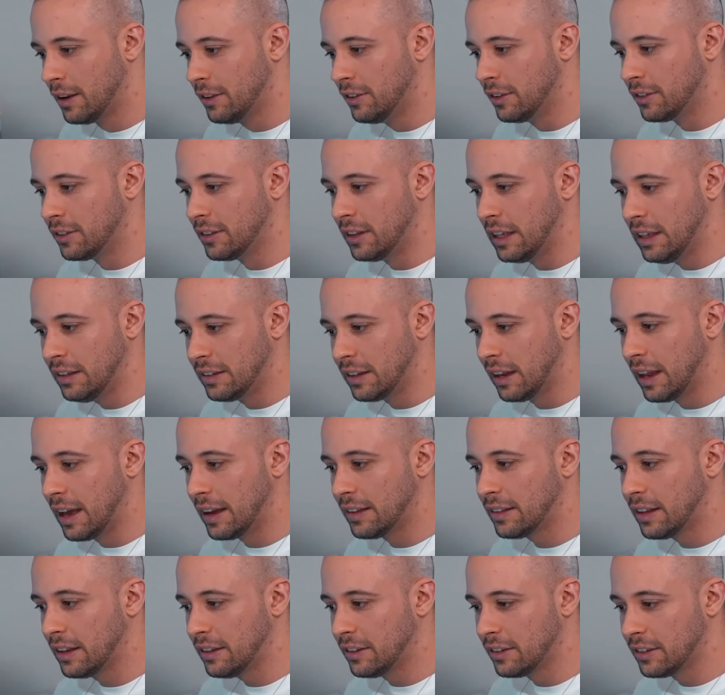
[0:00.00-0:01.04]
Just
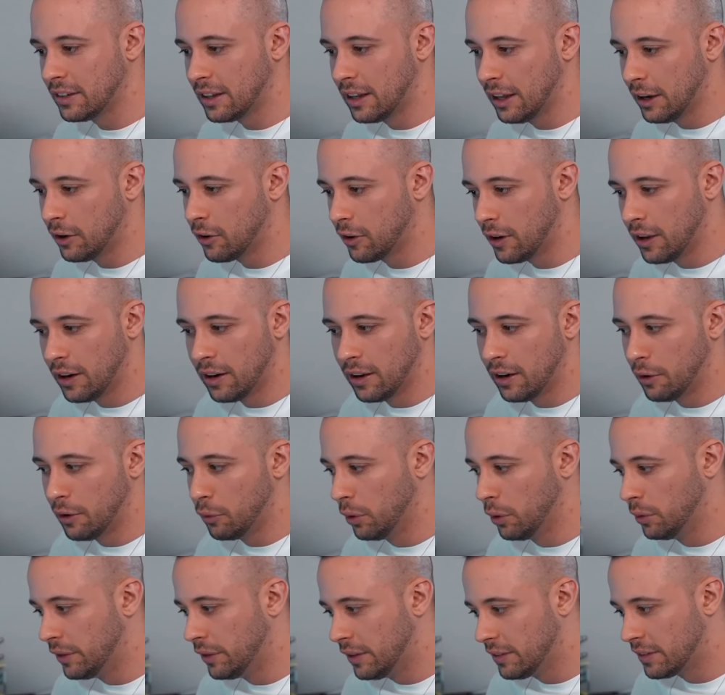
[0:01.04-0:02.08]
deselect it, just click on it and it
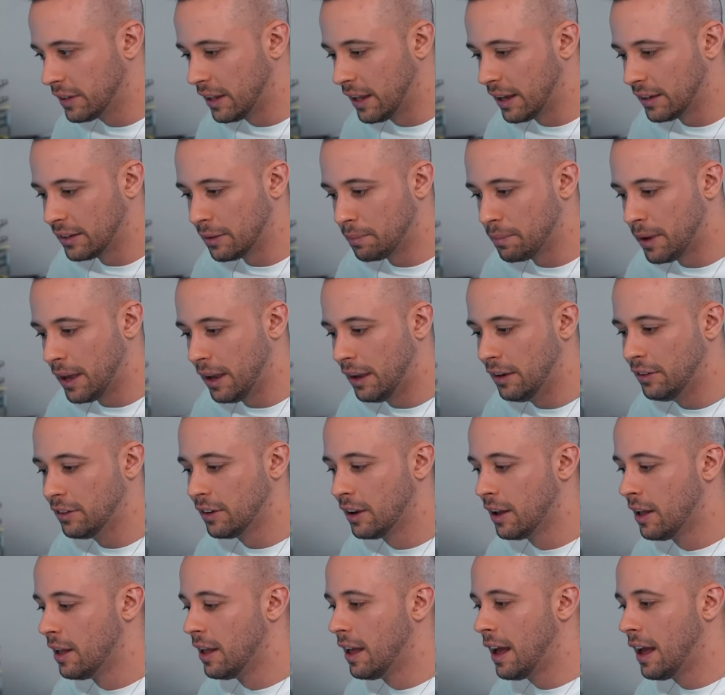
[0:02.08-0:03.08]
will deselect the page.